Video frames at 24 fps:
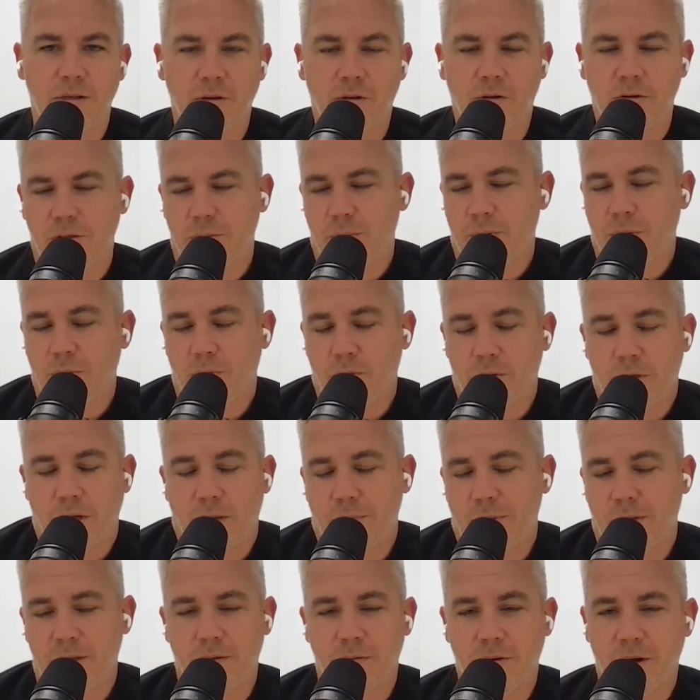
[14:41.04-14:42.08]
ultimately will
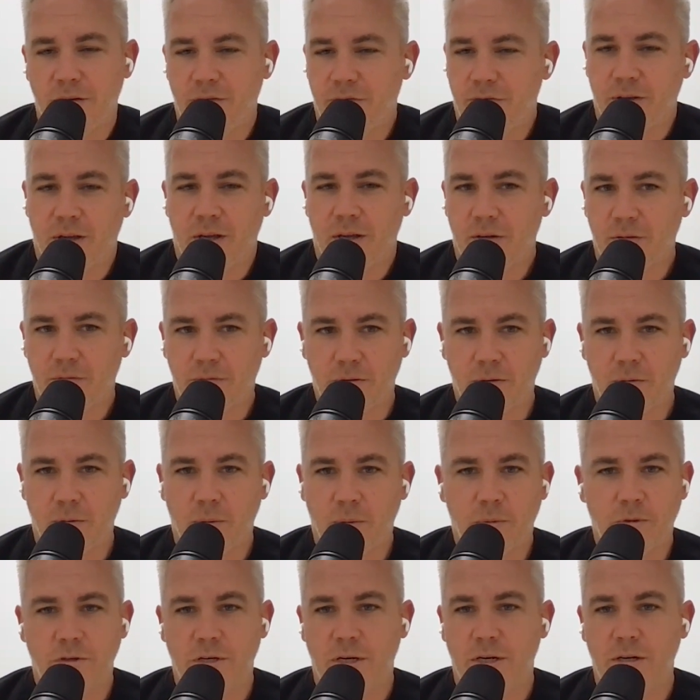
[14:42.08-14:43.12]
not be the right fit for
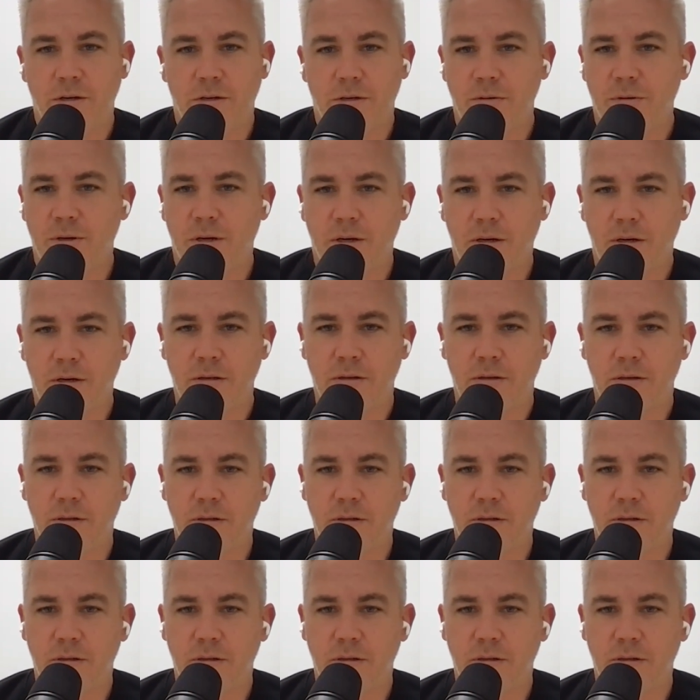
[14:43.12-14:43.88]
what we're trying to do here.